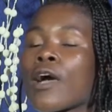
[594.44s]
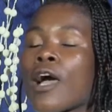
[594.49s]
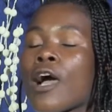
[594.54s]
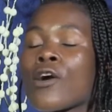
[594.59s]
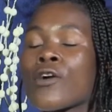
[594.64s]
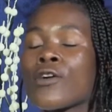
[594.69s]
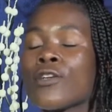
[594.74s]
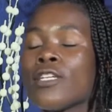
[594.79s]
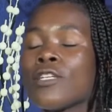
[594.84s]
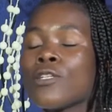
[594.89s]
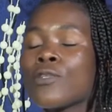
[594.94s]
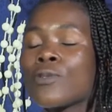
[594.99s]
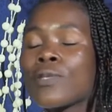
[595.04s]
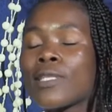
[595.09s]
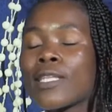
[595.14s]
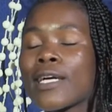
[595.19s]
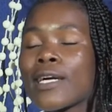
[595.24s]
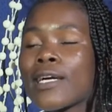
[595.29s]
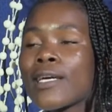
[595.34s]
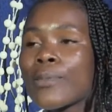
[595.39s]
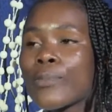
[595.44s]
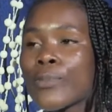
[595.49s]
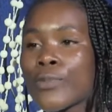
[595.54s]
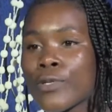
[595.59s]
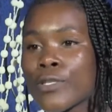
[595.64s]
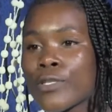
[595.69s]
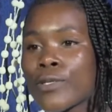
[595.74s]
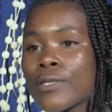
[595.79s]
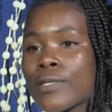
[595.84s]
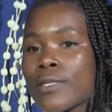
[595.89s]
according to their
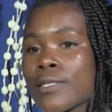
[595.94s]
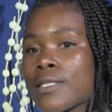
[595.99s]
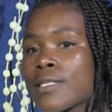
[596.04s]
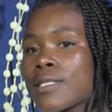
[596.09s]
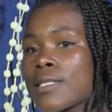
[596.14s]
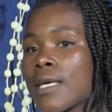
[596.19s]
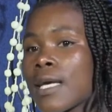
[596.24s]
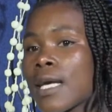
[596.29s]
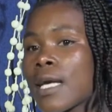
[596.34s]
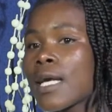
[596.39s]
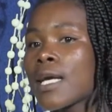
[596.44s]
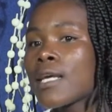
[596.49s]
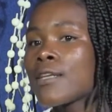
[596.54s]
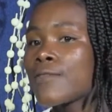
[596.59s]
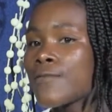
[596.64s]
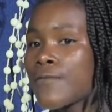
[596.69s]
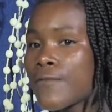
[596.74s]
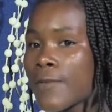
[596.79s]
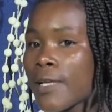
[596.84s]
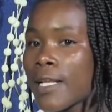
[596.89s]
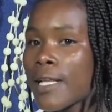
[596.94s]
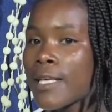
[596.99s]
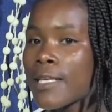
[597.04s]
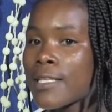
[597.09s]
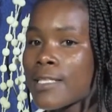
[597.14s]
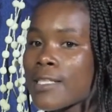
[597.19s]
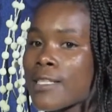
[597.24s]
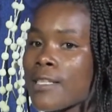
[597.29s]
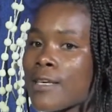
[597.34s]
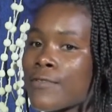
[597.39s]
emotions and
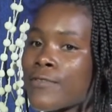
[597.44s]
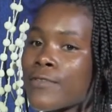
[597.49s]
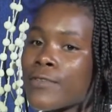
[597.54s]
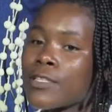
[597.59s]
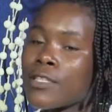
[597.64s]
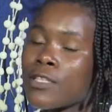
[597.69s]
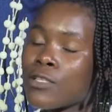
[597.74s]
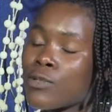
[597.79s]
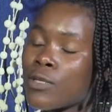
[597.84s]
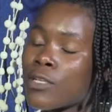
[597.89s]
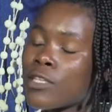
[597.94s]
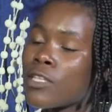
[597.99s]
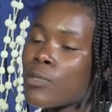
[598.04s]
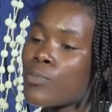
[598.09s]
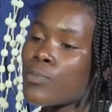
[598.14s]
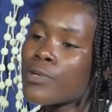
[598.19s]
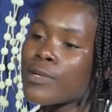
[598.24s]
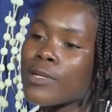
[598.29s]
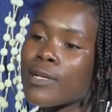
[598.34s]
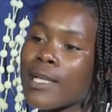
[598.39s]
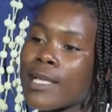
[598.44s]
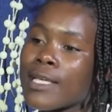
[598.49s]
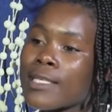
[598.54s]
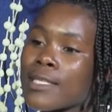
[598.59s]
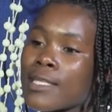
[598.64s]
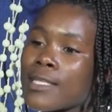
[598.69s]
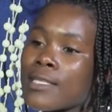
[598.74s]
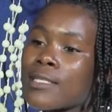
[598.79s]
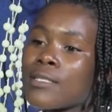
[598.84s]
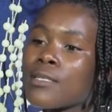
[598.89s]
feelings. Therefore, this one
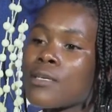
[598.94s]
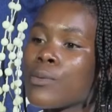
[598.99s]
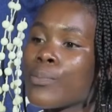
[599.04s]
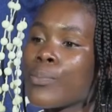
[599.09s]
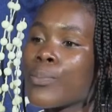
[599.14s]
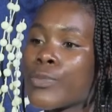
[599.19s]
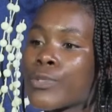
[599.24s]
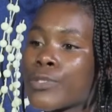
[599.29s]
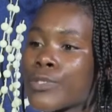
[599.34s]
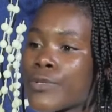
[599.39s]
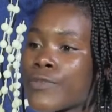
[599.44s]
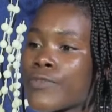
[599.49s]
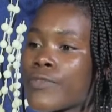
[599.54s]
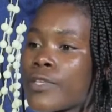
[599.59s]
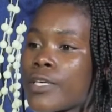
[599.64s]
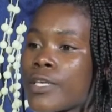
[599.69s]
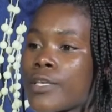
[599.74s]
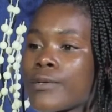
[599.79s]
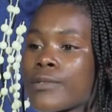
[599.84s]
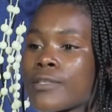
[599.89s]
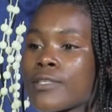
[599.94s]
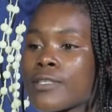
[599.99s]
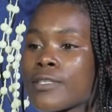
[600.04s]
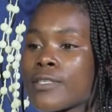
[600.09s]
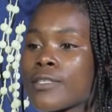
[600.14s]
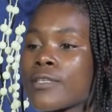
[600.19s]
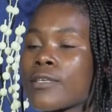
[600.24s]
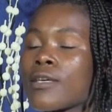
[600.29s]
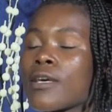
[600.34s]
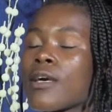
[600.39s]
demoralizes most of the
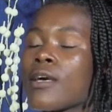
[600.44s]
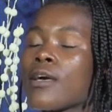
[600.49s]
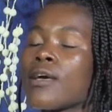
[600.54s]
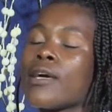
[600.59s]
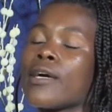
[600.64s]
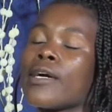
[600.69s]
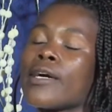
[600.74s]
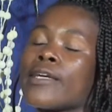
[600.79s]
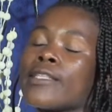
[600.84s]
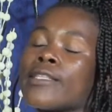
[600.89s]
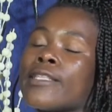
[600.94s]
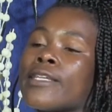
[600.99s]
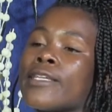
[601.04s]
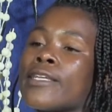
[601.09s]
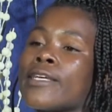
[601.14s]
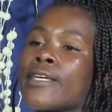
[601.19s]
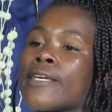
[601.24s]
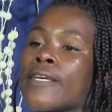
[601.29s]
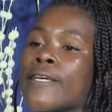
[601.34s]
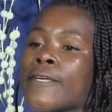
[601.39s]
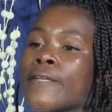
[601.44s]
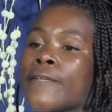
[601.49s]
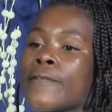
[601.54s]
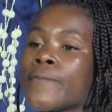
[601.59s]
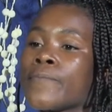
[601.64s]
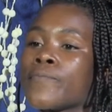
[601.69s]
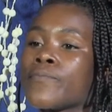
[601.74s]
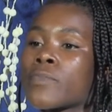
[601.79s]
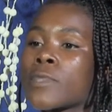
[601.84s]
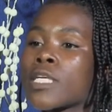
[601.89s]
youths. And then
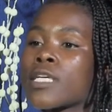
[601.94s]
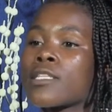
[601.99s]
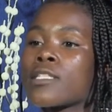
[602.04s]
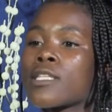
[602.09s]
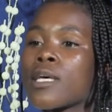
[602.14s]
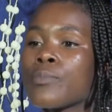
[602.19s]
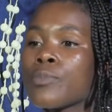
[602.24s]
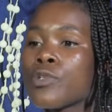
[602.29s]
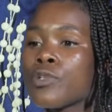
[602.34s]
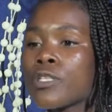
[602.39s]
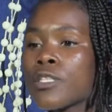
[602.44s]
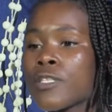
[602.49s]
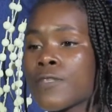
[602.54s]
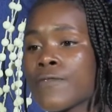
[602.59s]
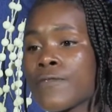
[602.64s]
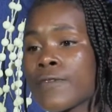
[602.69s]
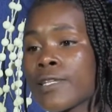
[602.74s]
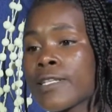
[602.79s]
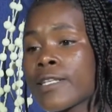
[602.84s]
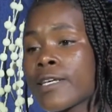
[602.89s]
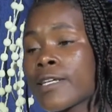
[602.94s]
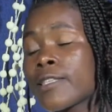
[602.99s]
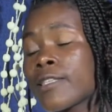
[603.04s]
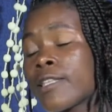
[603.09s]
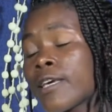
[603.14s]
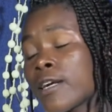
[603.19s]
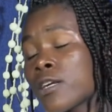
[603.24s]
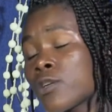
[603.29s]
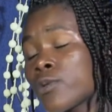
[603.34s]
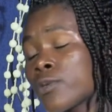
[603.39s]
again, some youths feel that
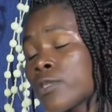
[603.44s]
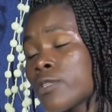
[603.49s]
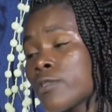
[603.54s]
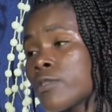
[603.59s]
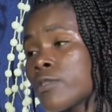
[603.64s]
they are not